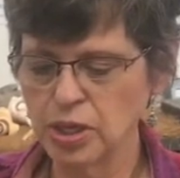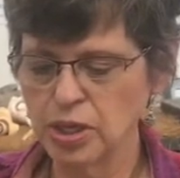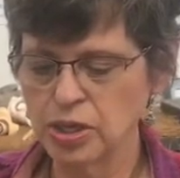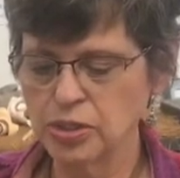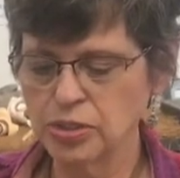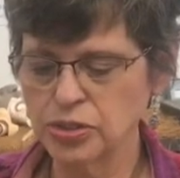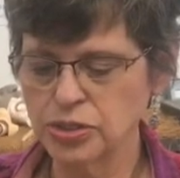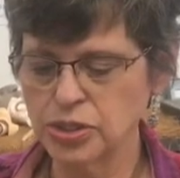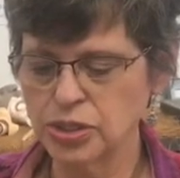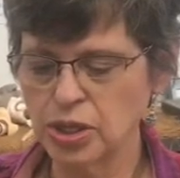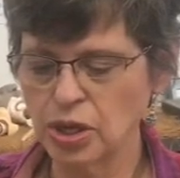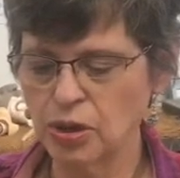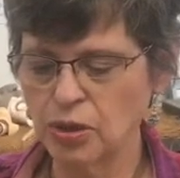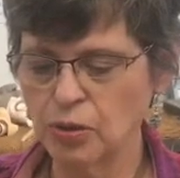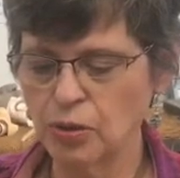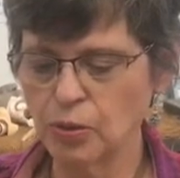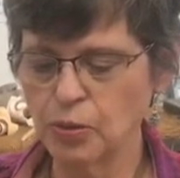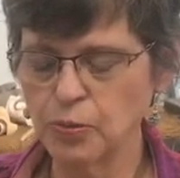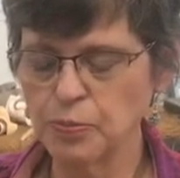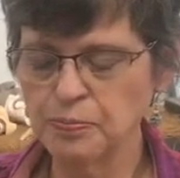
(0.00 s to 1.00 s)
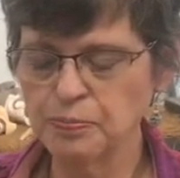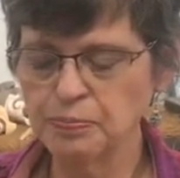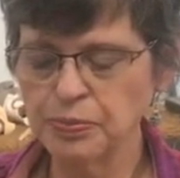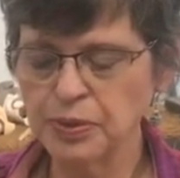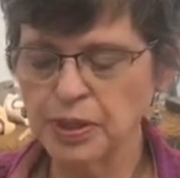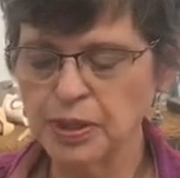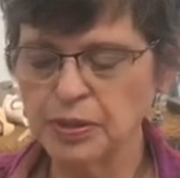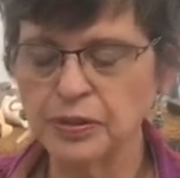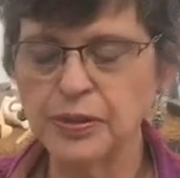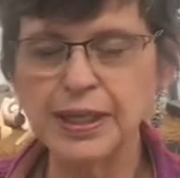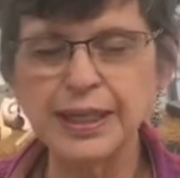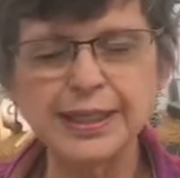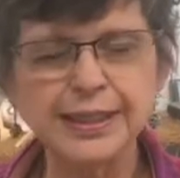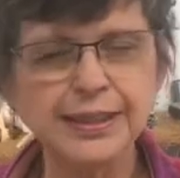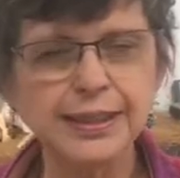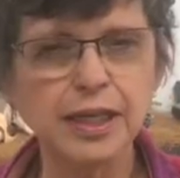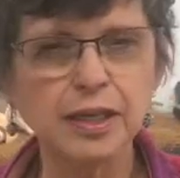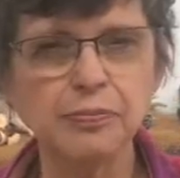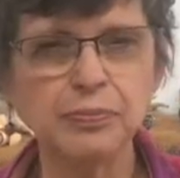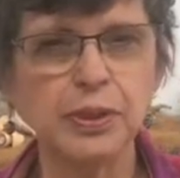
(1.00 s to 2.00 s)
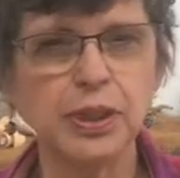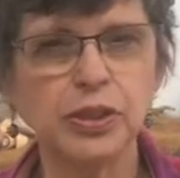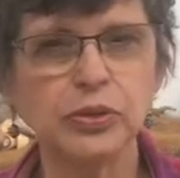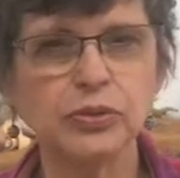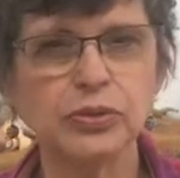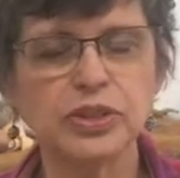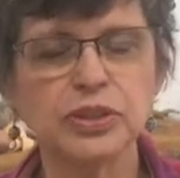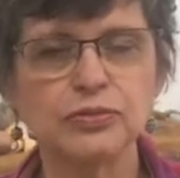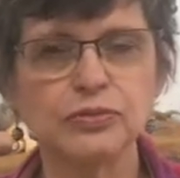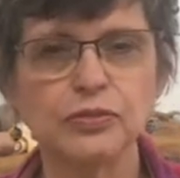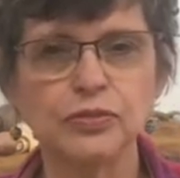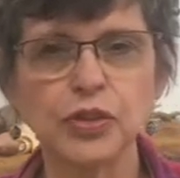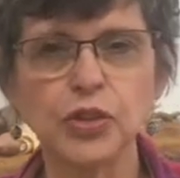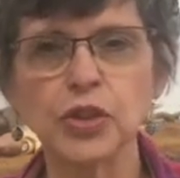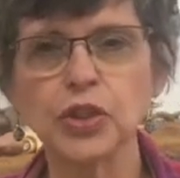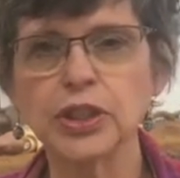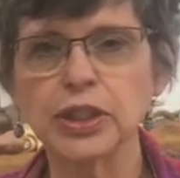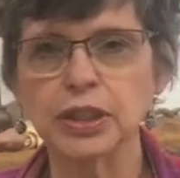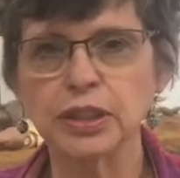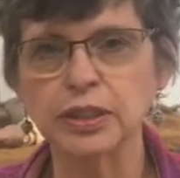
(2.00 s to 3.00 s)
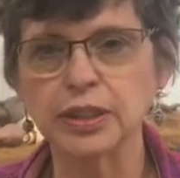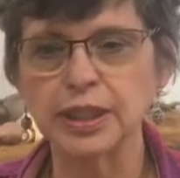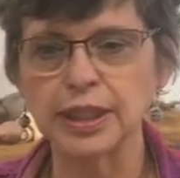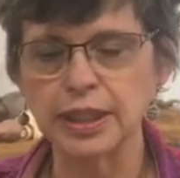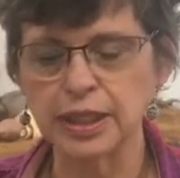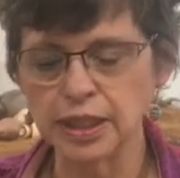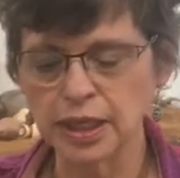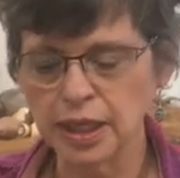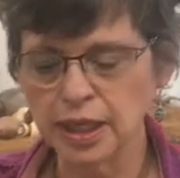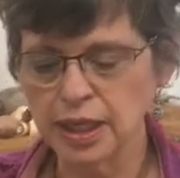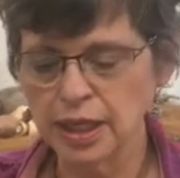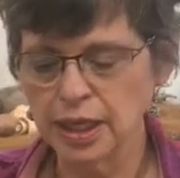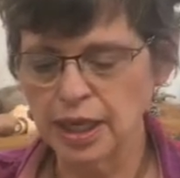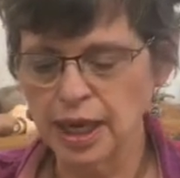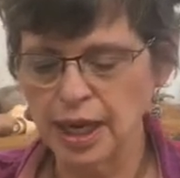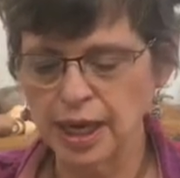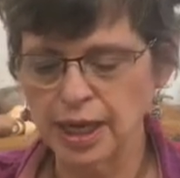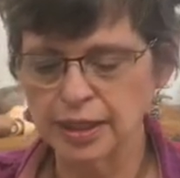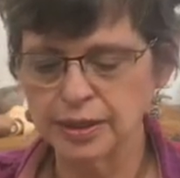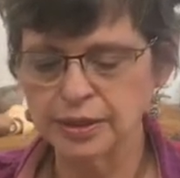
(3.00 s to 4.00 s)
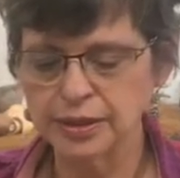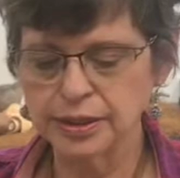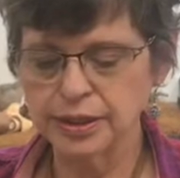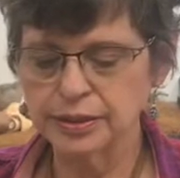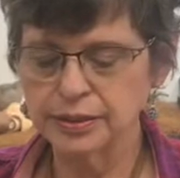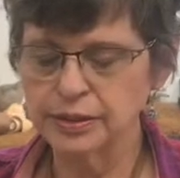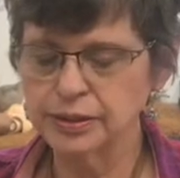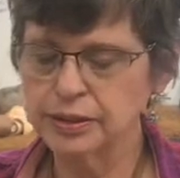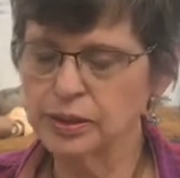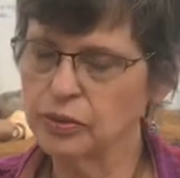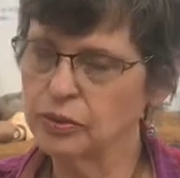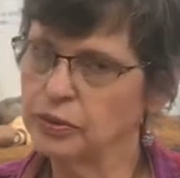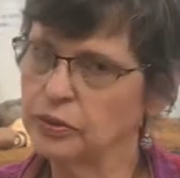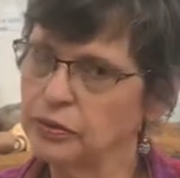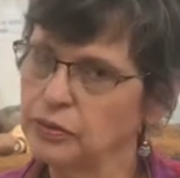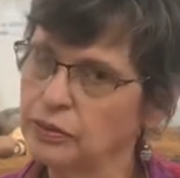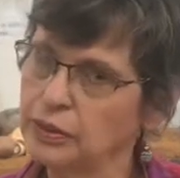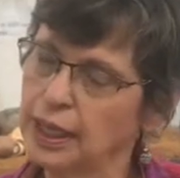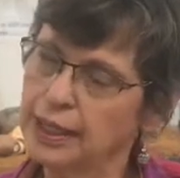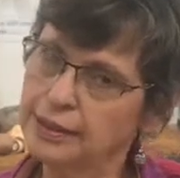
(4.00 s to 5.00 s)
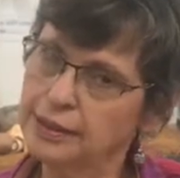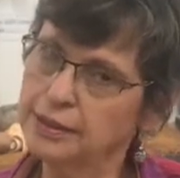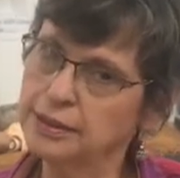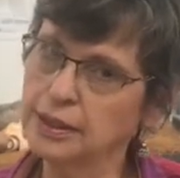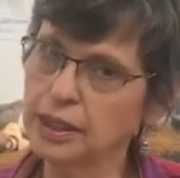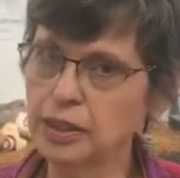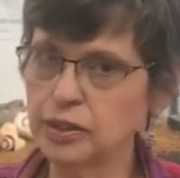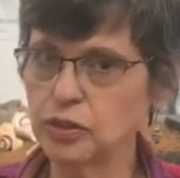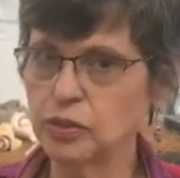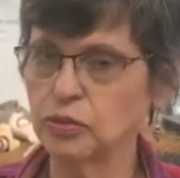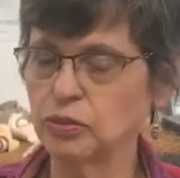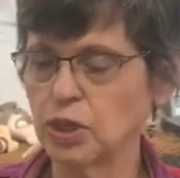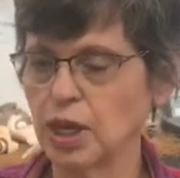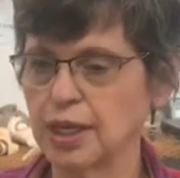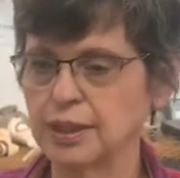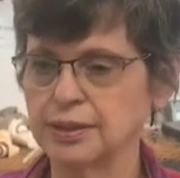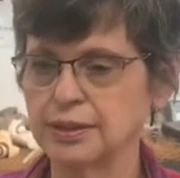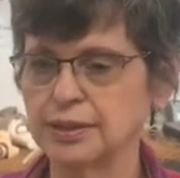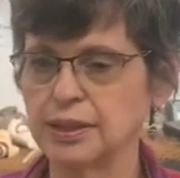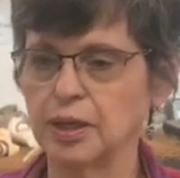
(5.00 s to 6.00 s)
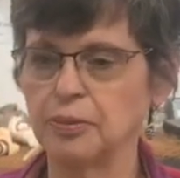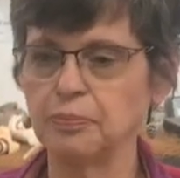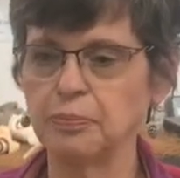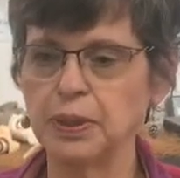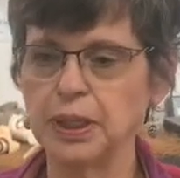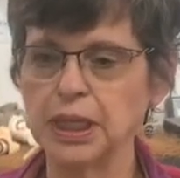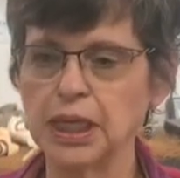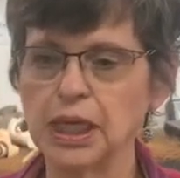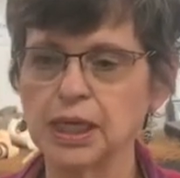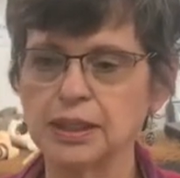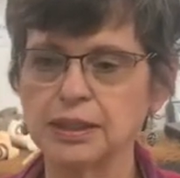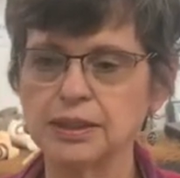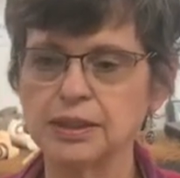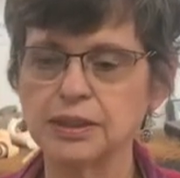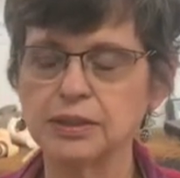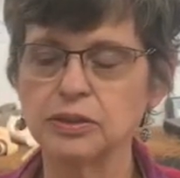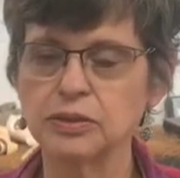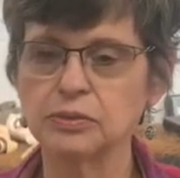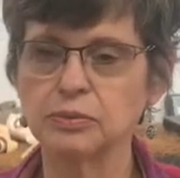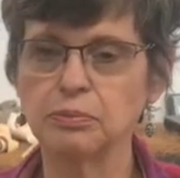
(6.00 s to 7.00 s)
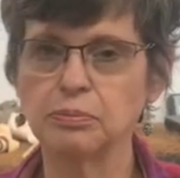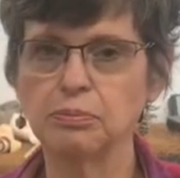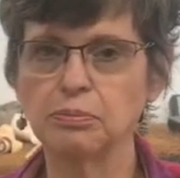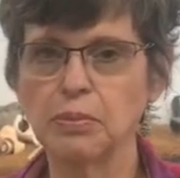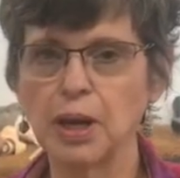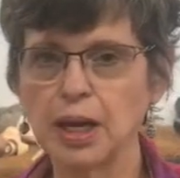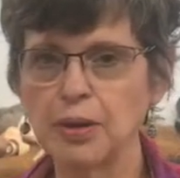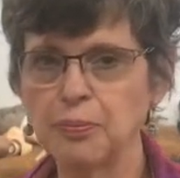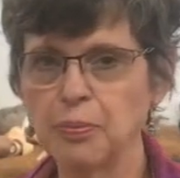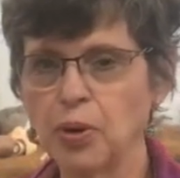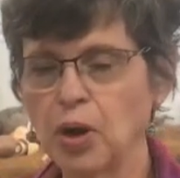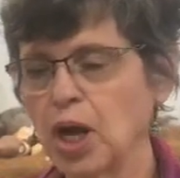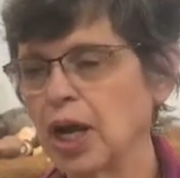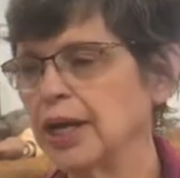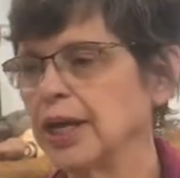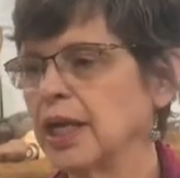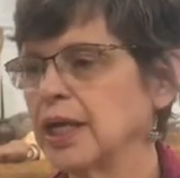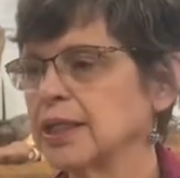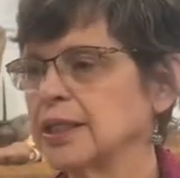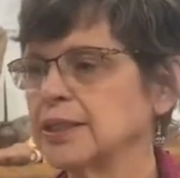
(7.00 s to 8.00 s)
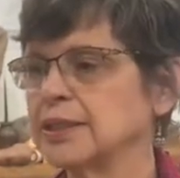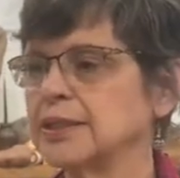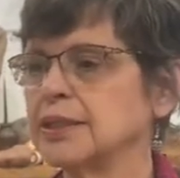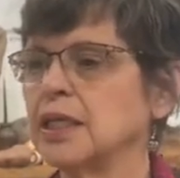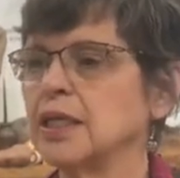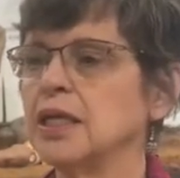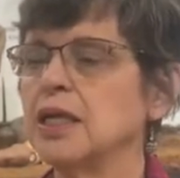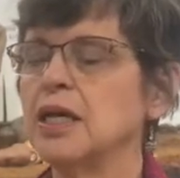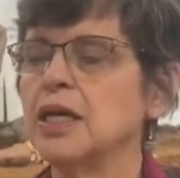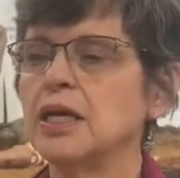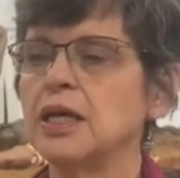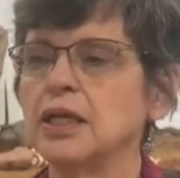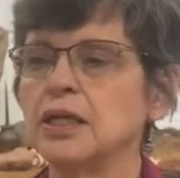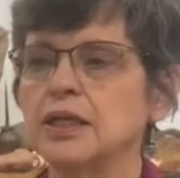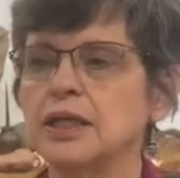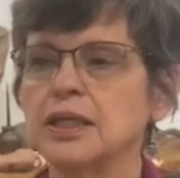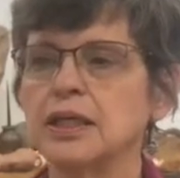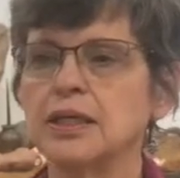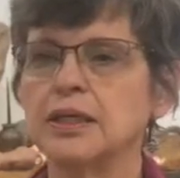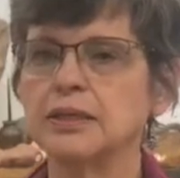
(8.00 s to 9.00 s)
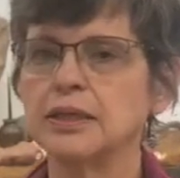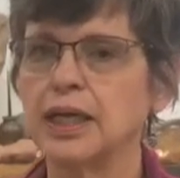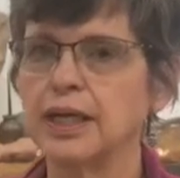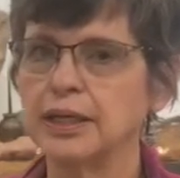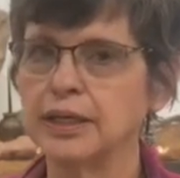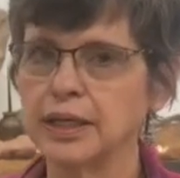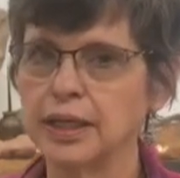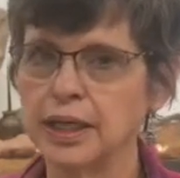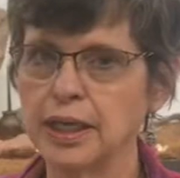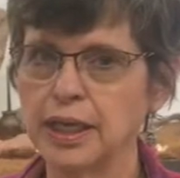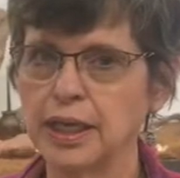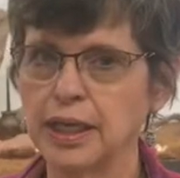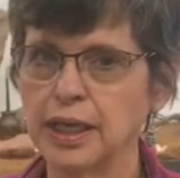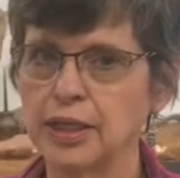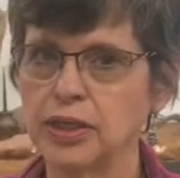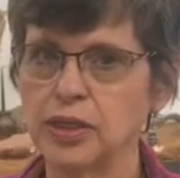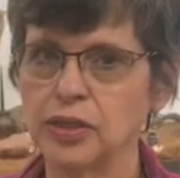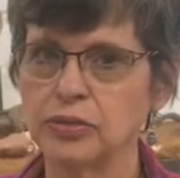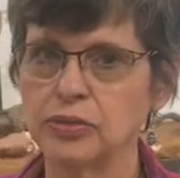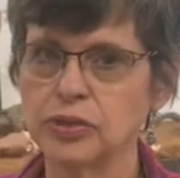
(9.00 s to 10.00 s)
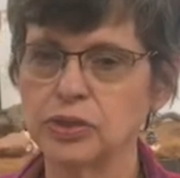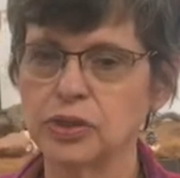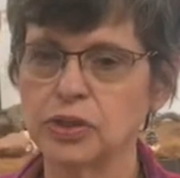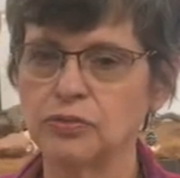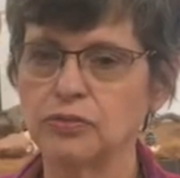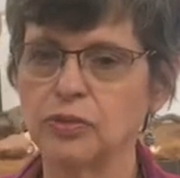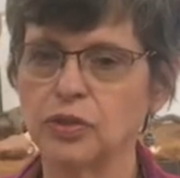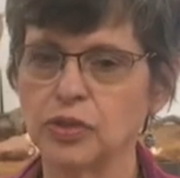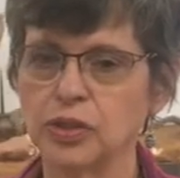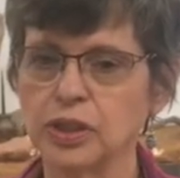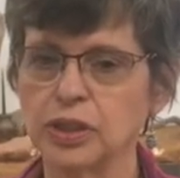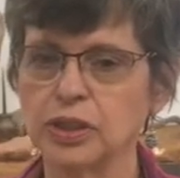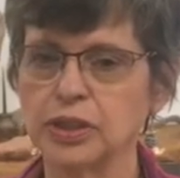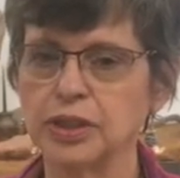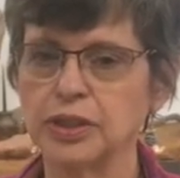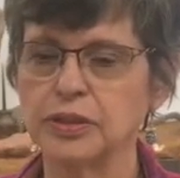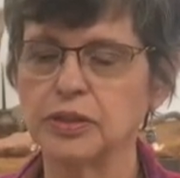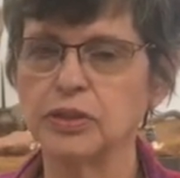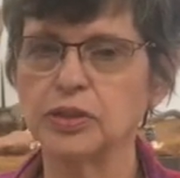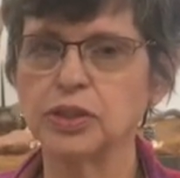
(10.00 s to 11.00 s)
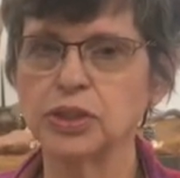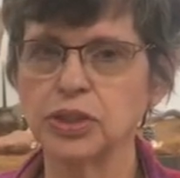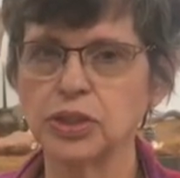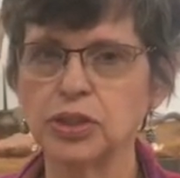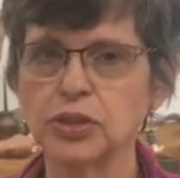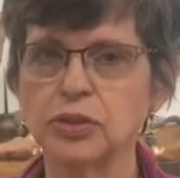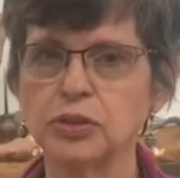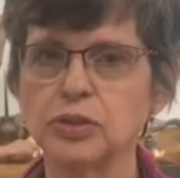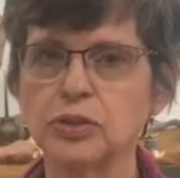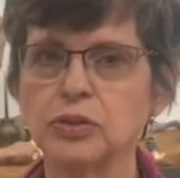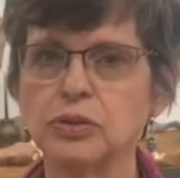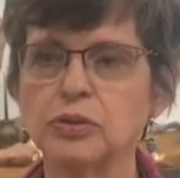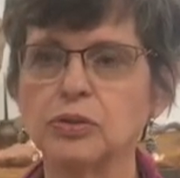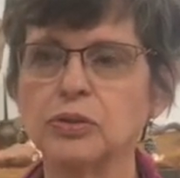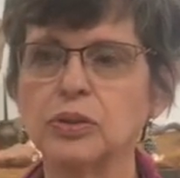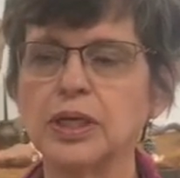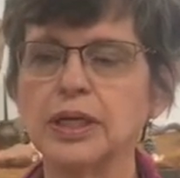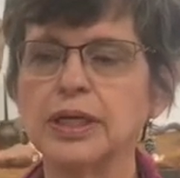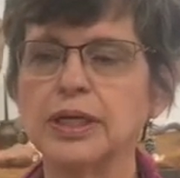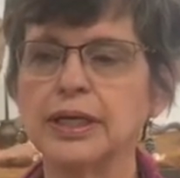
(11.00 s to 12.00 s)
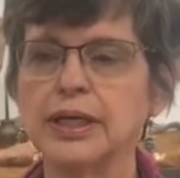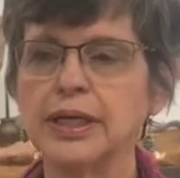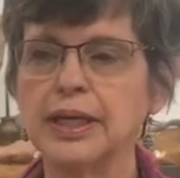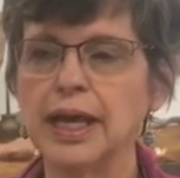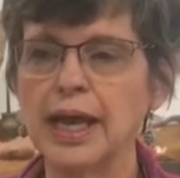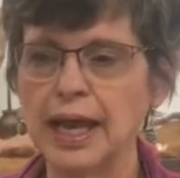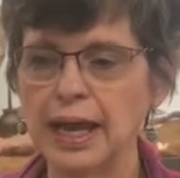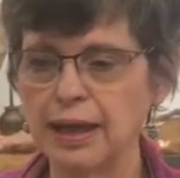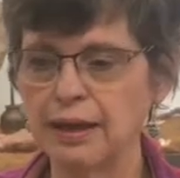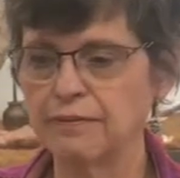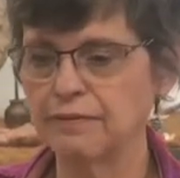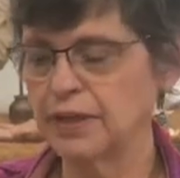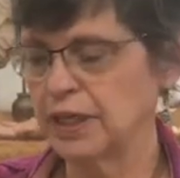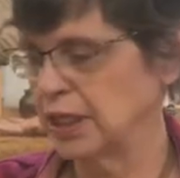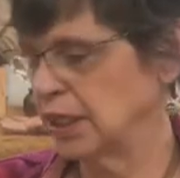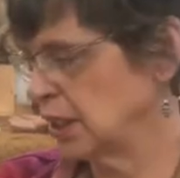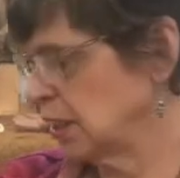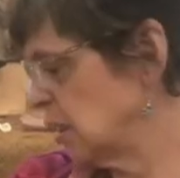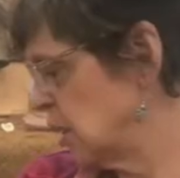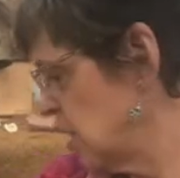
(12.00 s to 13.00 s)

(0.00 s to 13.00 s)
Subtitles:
So these can be used vertically. And so that's a new concept because my products I can't use vertically. They're too heavy.